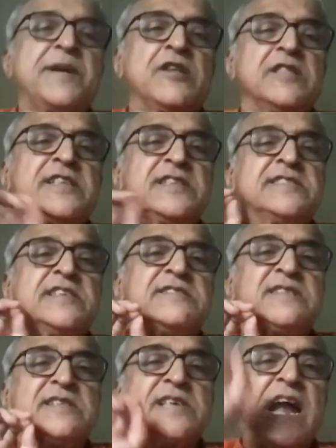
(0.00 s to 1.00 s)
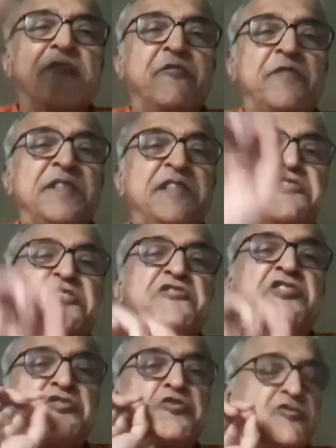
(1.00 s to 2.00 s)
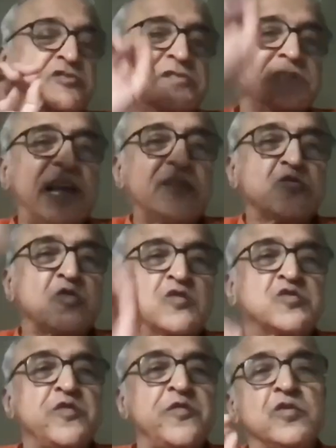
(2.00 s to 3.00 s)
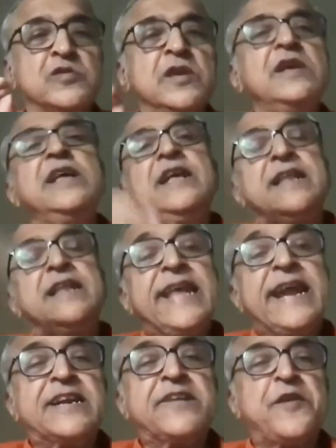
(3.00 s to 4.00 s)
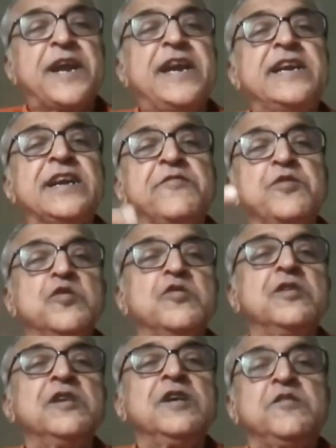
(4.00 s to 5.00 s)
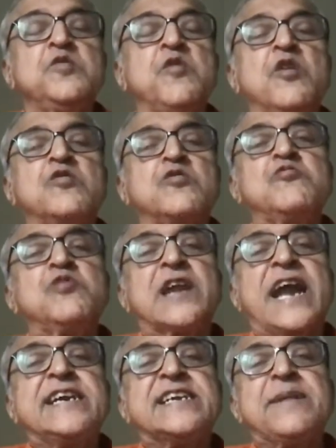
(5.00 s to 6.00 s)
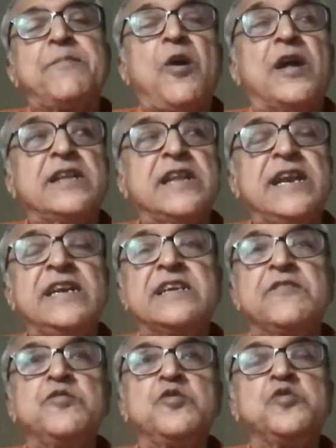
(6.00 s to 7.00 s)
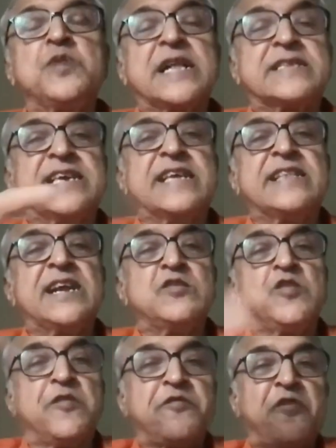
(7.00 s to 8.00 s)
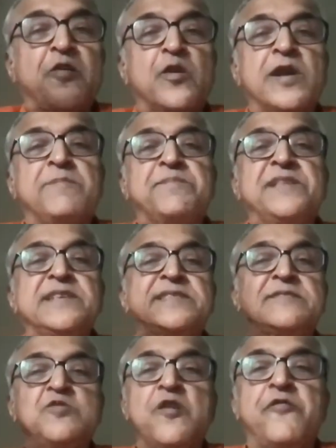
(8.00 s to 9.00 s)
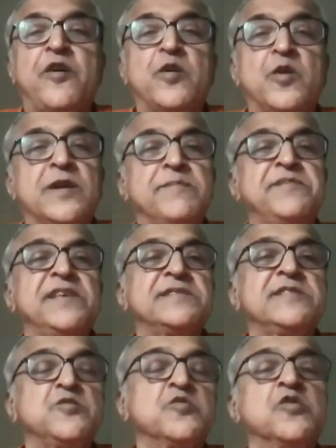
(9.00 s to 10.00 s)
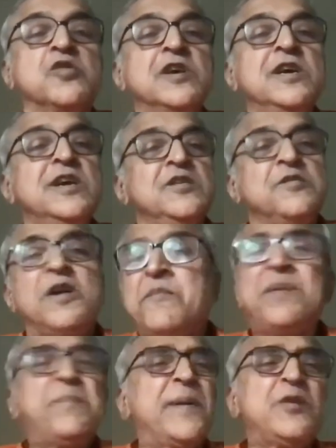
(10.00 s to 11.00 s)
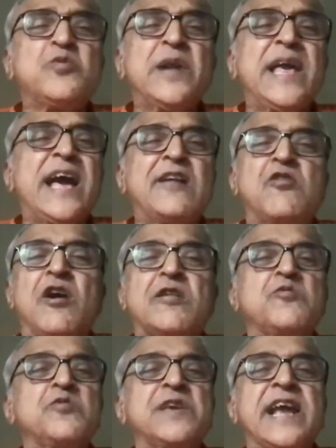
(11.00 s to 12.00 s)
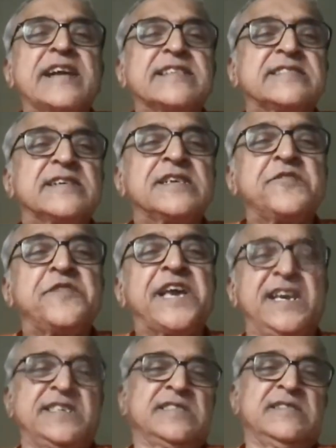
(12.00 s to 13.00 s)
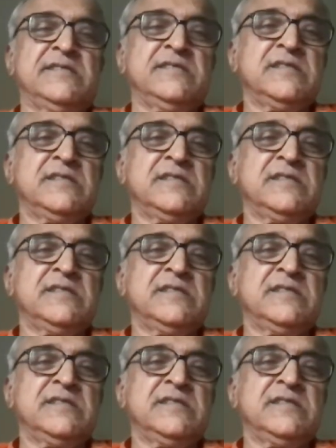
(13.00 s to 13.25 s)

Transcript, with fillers: bit on this, this, this, and this is the source, and so on. So later for an interview, you want to do a write-up, or in an interview, you can say that you have followed up this, you have followed up this, you know. People today are not looking at a certification,